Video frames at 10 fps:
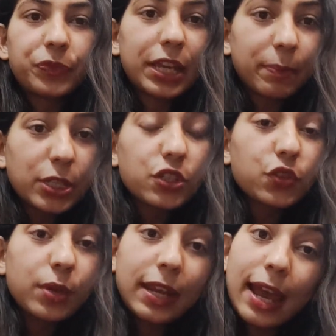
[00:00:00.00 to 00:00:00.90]
take measures
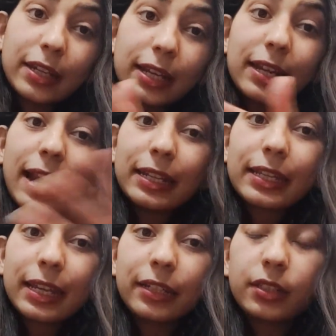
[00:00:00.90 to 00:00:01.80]
to
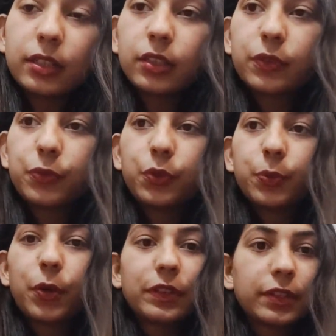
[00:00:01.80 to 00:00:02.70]
eradicate the
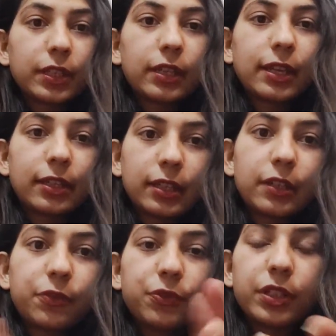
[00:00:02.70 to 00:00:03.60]
food poisoning
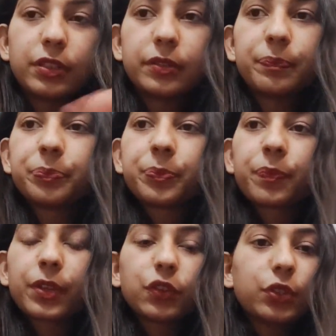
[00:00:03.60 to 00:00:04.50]
further.
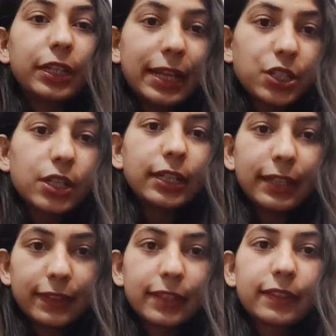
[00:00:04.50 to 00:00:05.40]
So detection and
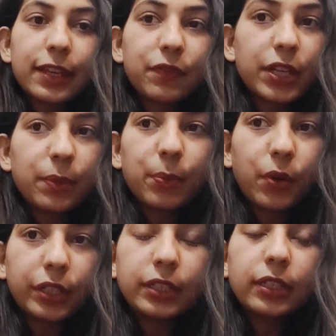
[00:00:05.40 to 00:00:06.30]
testing is very
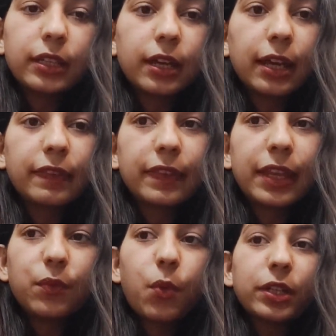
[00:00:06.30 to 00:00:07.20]
important. And
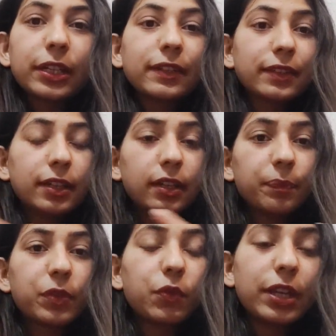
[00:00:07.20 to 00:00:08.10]
then why
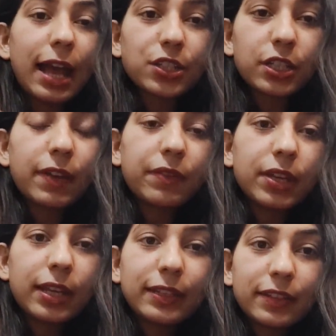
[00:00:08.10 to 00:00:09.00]
we
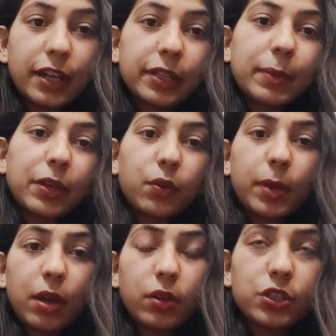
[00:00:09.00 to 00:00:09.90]
are studying
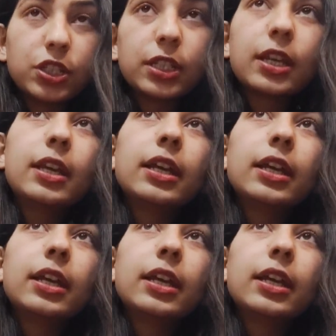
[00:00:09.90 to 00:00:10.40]
microbiology